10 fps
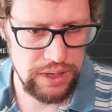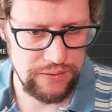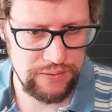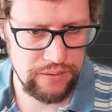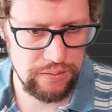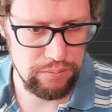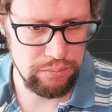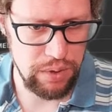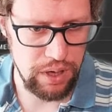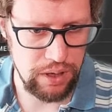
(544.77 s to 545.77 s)
Get
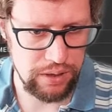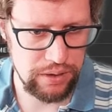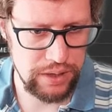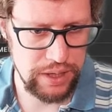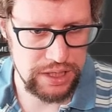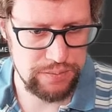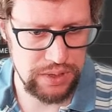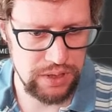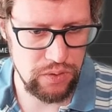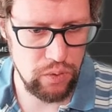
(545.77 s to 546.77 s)
bar HP